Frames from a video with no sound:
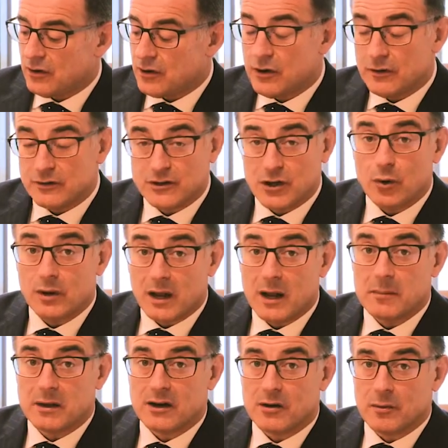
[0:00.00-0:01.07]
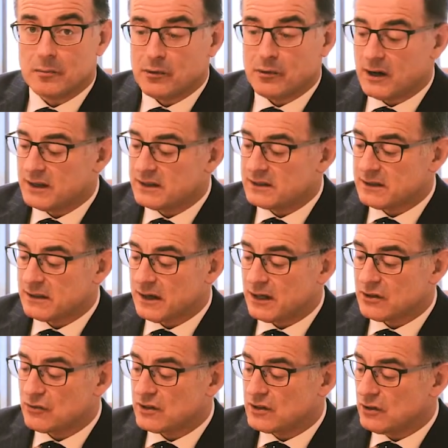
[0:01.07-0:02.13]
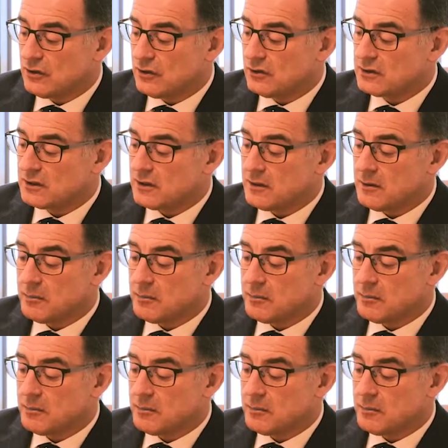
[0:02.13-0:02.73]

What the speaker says: Nerves don't like being compressed, and as a result,